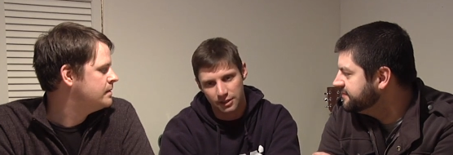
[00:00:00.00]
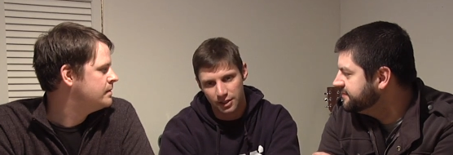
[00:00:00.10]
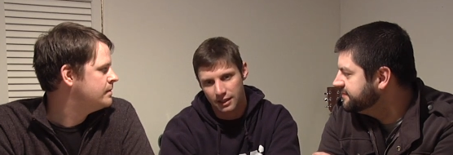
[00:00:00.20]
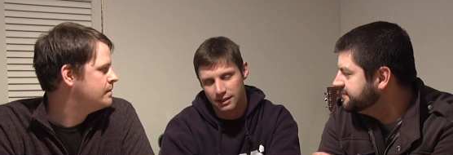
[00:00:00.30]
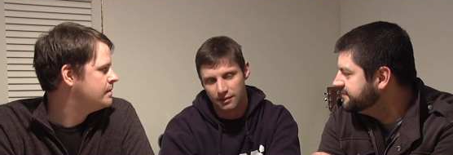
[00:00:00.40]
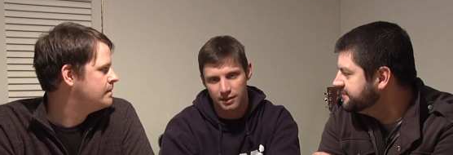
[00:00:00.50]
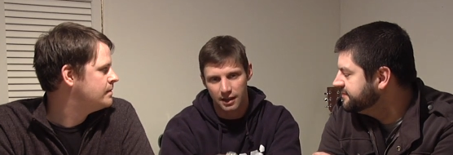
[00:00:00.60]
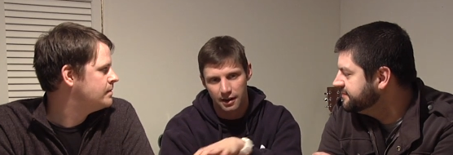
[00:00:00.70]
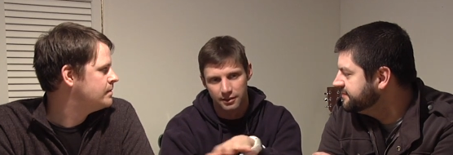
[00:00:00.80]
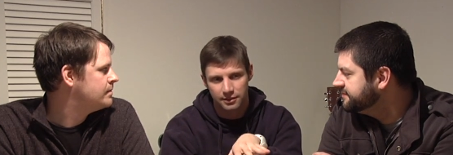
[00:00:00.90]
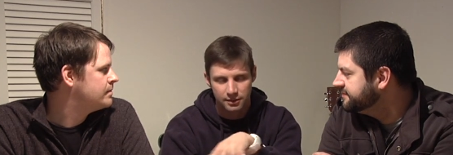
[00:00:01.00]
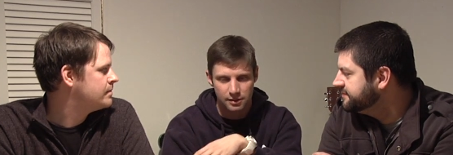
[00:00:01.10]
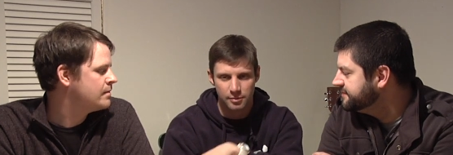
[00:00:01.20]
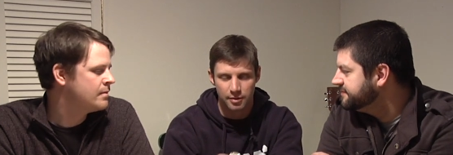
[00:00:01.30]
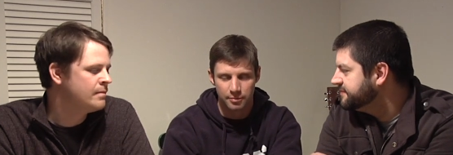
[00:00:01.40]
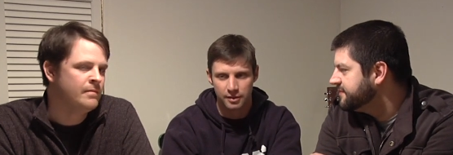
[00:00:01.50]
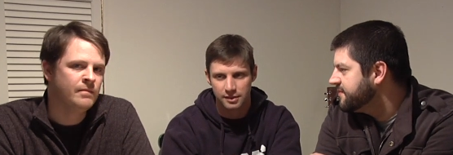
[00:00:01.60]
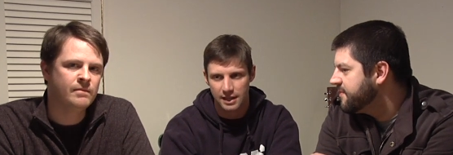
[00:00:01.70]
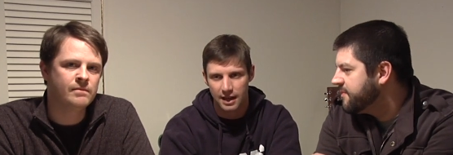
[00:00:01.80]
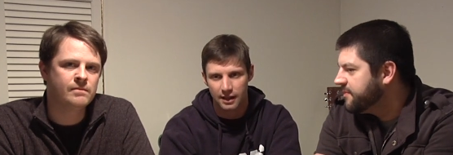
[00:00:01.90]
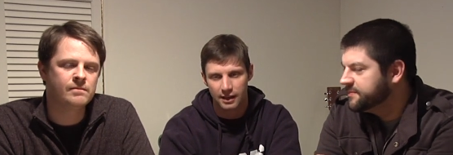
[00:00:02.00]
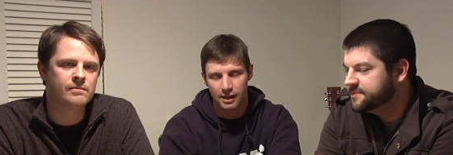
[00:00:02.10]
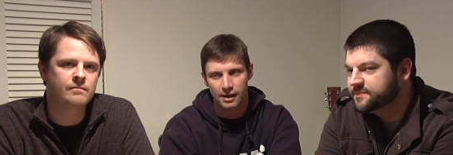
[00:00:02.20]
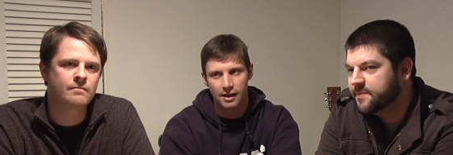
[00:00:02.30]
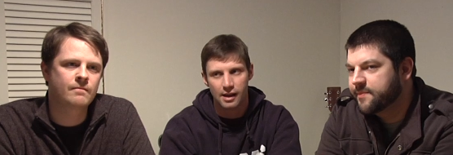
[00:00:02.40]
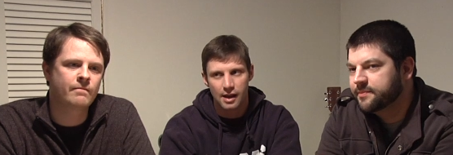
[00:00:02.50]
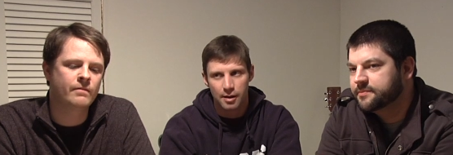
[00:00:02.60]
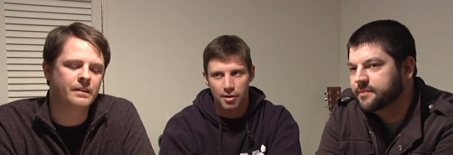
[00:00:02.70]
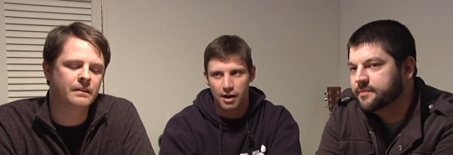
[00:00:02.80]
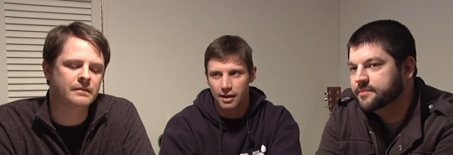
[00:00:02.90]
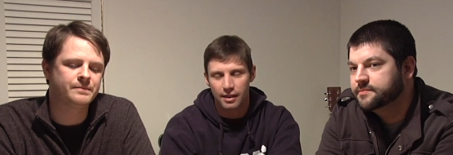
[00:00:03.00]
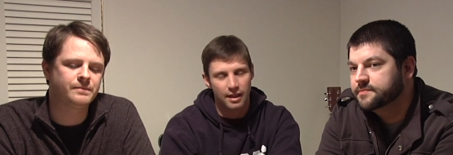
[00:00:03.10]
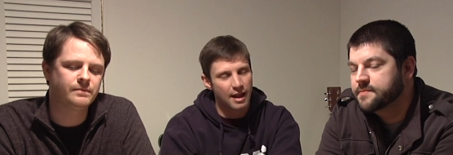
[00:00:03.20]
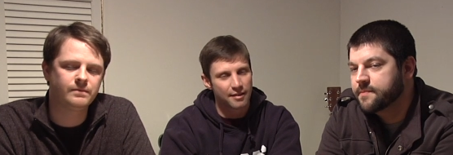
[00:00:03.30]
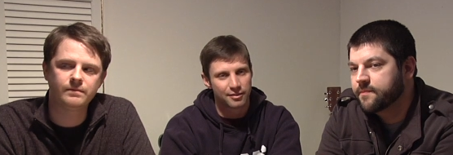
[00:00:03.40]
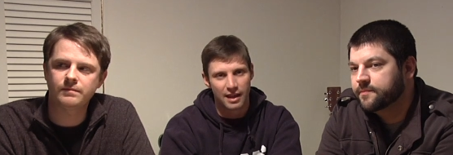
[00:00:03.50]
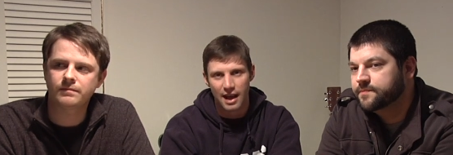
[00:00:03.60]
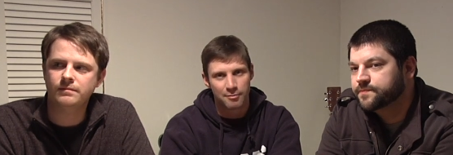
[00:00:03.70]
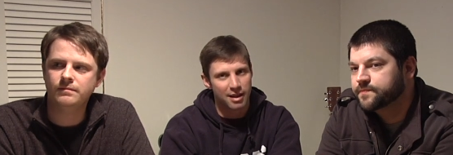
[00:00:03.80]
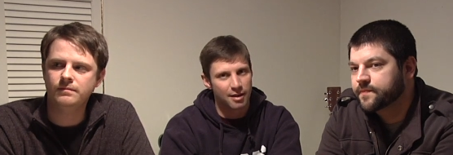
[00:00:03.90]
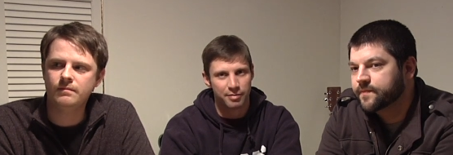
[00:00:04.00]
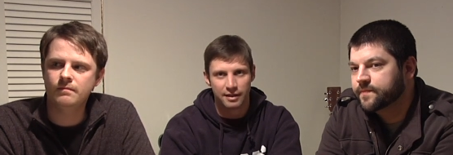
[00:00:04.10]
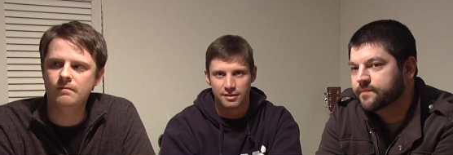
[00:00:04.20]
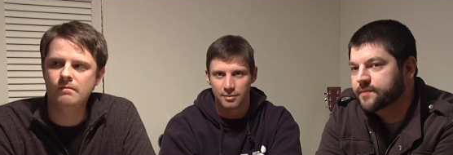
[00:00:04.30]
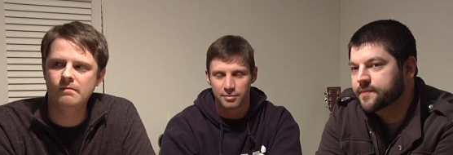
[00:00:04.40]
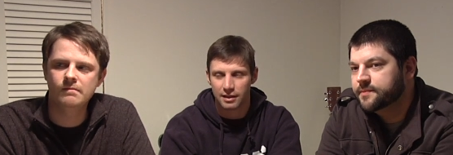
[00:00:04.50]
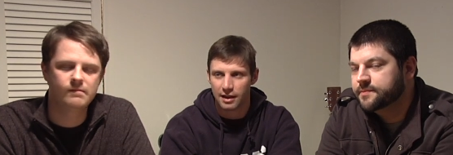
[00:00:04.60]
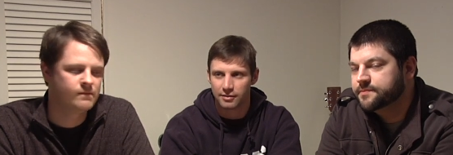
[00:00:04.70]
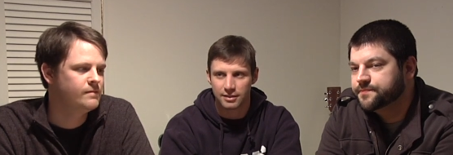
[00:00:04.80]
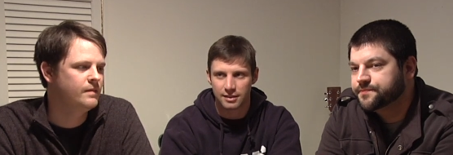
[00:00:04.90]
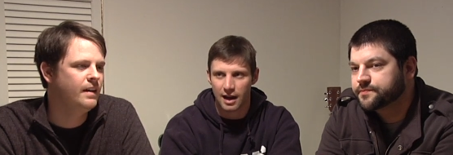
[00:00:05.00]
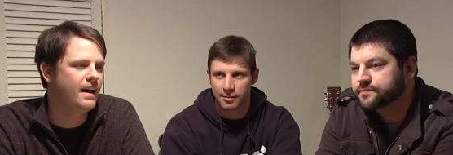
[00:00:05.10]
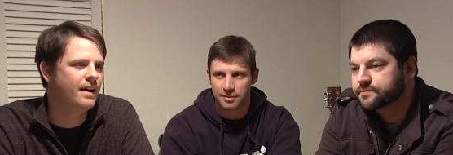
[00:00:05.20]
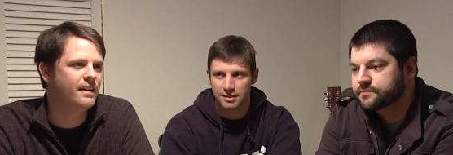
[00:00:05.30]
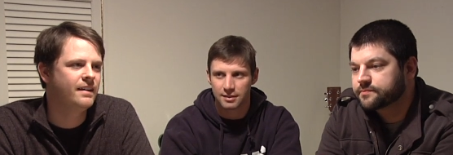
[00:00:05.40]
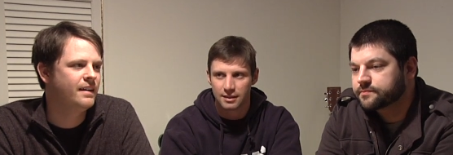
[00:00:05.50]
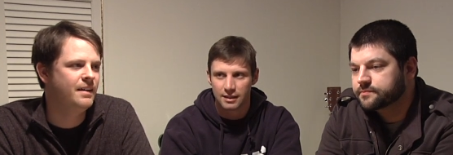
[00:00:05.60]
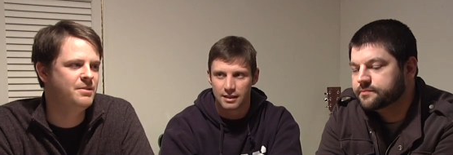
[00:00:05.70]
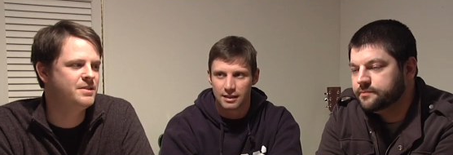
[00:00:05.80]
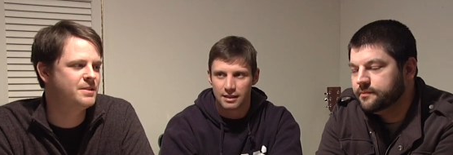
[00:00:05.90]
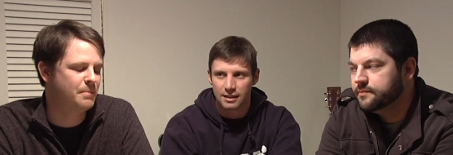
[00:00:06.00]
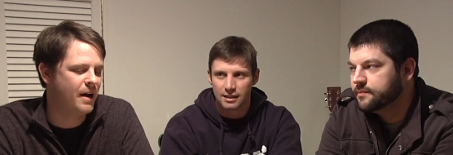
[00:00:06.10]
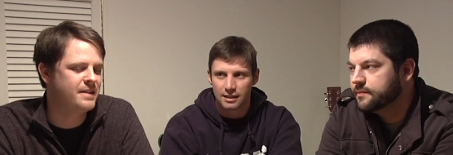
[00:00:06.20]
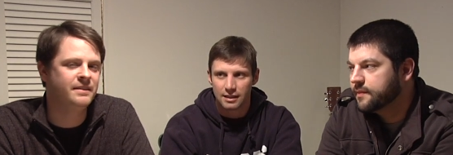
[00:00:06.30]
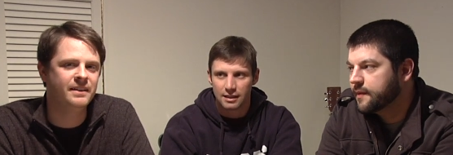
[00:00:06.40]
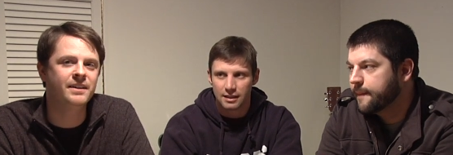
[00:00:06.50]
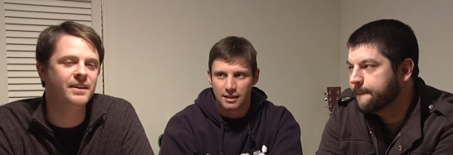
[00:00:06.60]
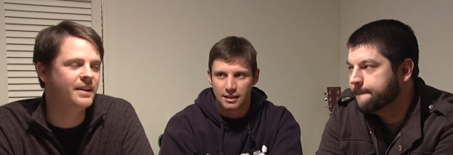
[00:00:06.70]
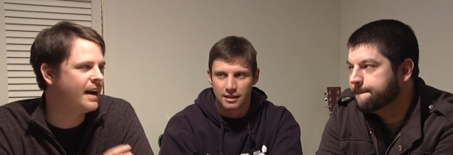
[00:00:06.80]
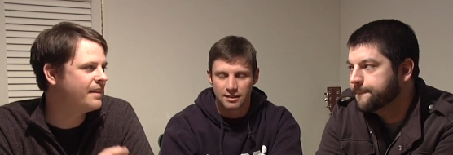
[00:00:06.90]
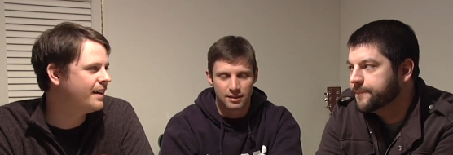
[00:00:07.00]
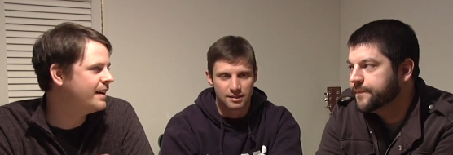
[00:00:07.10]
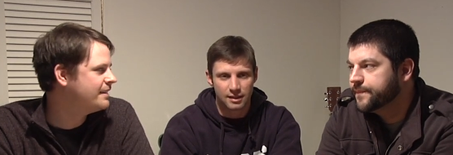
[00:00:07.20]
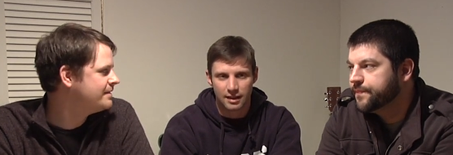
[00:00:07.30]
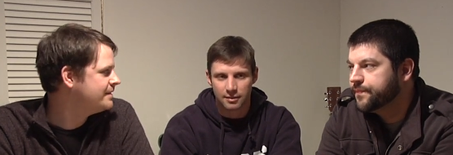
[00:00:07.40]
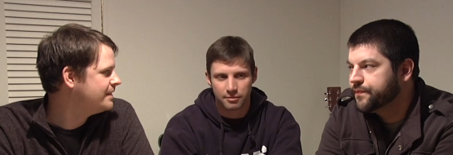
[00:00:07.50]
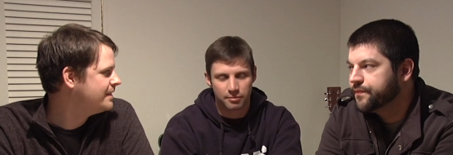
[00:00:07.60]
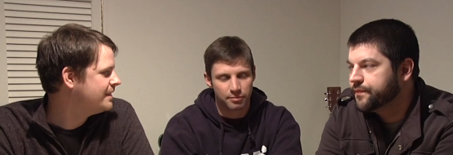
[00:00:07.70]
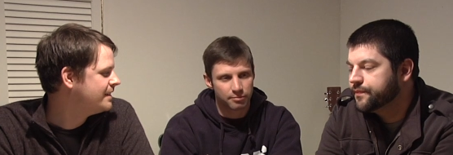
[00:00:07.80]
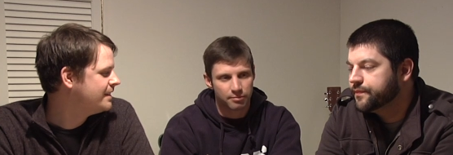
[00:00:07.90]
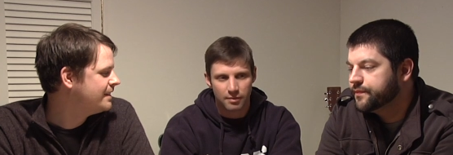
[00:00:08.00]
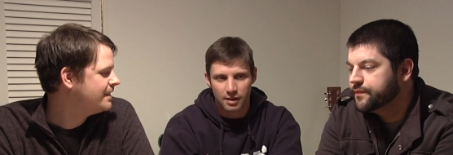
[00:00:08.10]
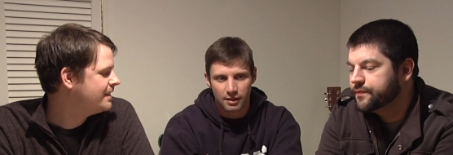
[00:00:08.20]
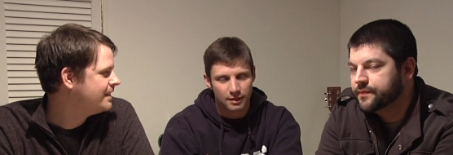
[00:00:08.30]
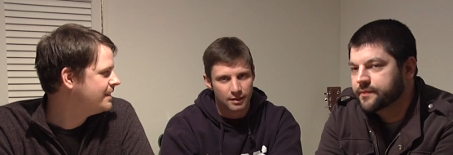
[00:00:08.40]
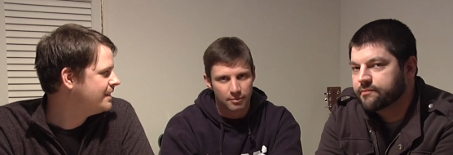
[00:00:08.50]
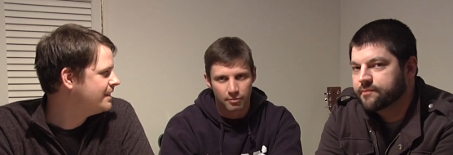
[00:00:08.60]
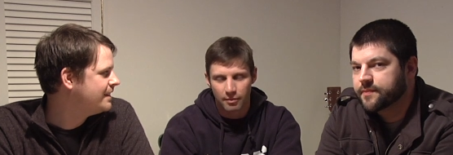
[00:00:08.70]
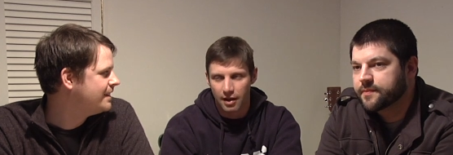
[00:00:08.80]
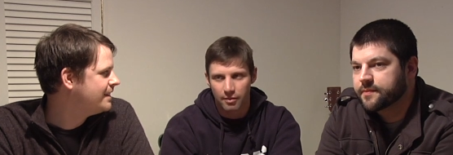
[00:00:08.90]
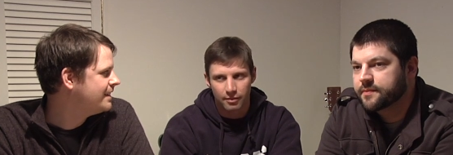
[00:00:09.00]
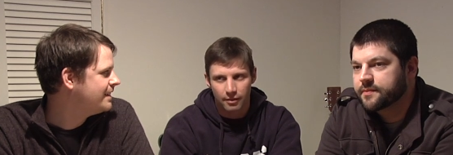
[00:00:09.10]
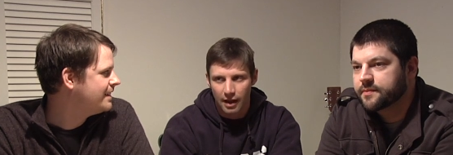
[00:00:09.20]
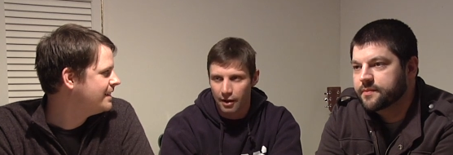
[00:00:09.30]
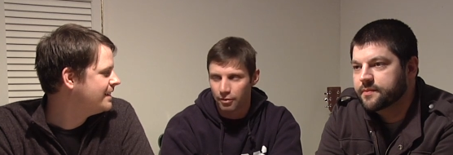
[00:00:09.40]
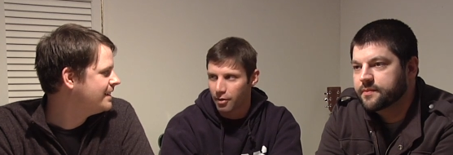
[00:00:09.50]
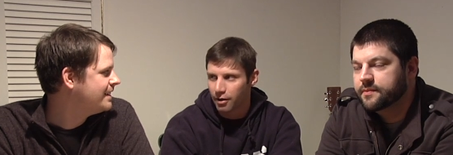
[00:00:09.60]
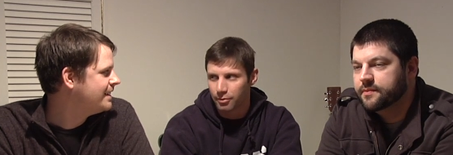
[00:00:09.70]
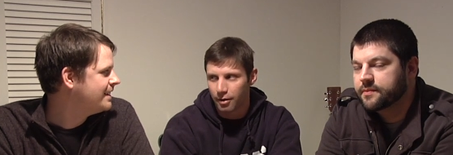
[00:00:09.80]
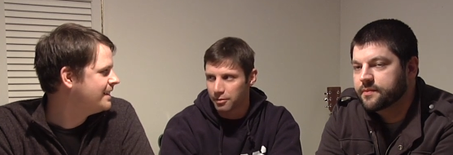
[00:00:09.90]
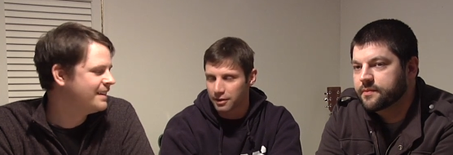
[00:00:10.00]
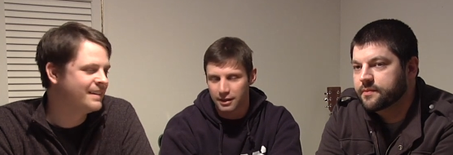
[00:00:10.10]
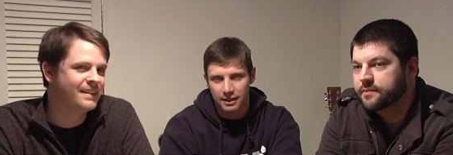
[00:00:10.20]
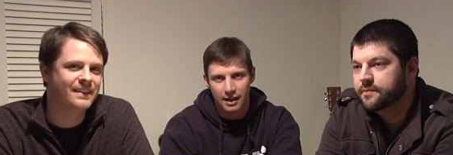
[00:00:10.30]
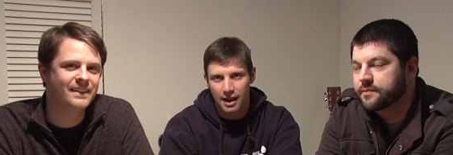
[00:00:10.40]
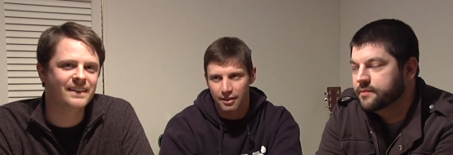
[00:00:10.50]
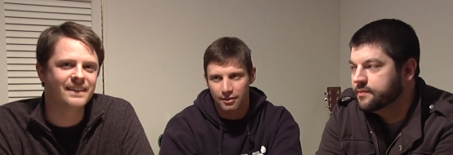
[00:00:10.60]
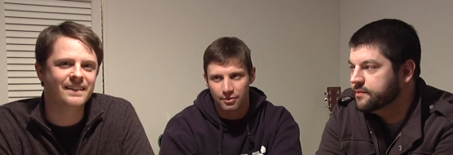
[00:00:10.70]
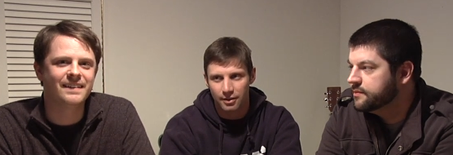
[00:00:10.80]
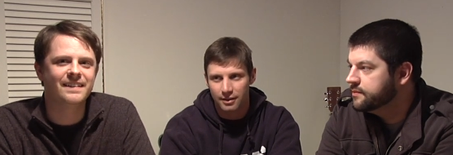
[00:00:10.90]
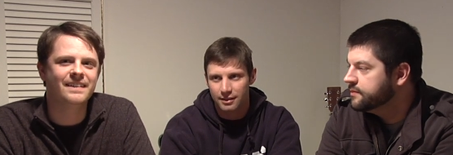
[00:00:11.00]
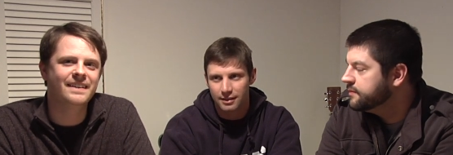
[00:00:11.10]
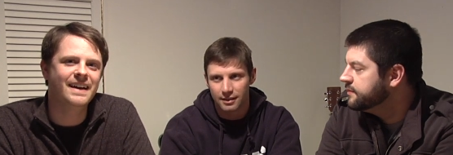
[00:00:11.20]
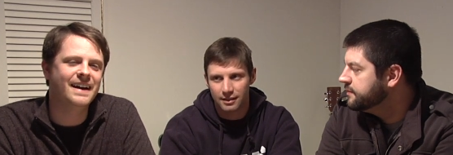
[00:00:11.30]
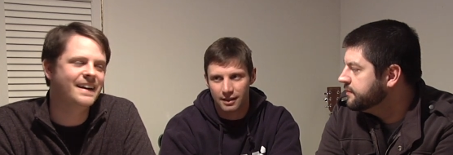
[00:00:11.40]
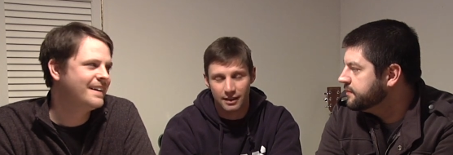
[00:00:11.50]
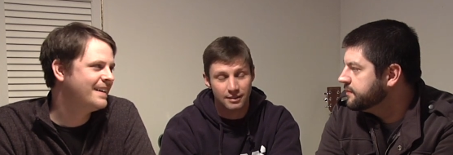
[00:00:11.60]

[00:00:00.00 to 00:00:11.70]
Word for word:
Speaker 1: they tried to give the characters a little bit of personality. But then after that, man, it picks up and it never stops. Yeah,
Speaker 2: it was surprisingly
Speaker 1: good. I it's thought. just like, man, how's Mark Wahlberg gonna get out of this one? Yeah, and